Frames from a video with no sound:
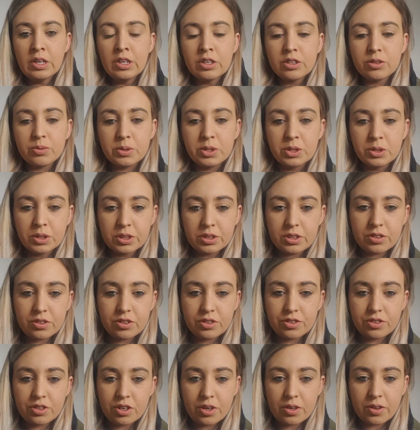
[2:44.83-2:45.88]
So in order to
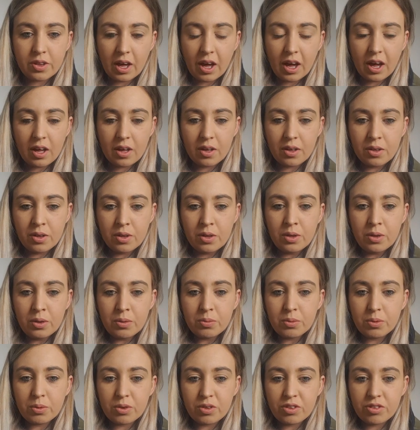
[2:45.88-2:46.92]
do that,
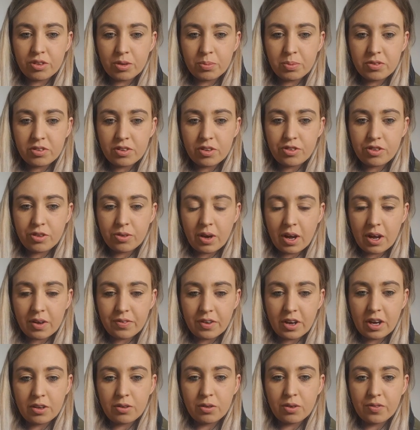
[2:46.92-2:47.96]
we will substitute our
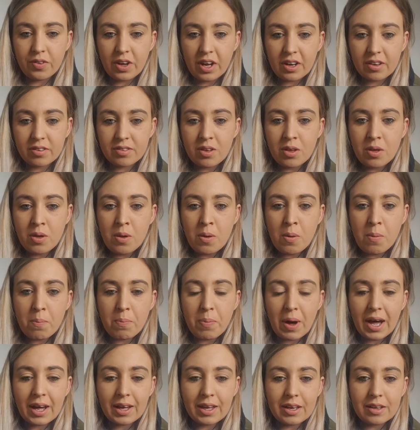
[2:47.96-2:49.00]
value of x
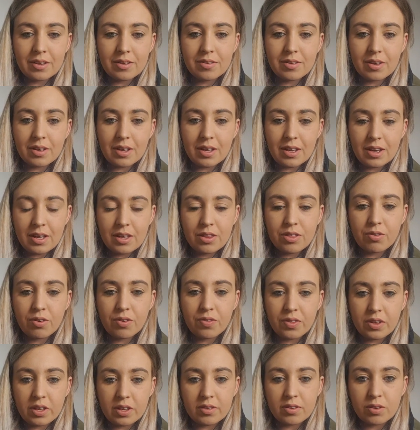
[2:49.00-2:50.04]
back into either of
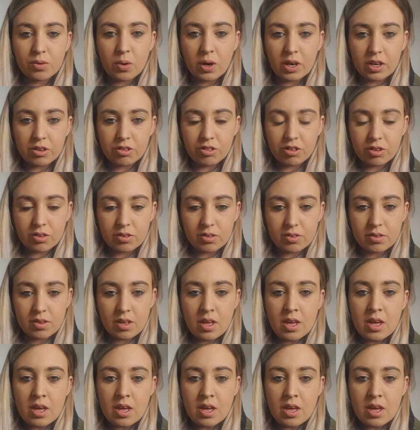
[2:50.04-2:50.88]
these equations.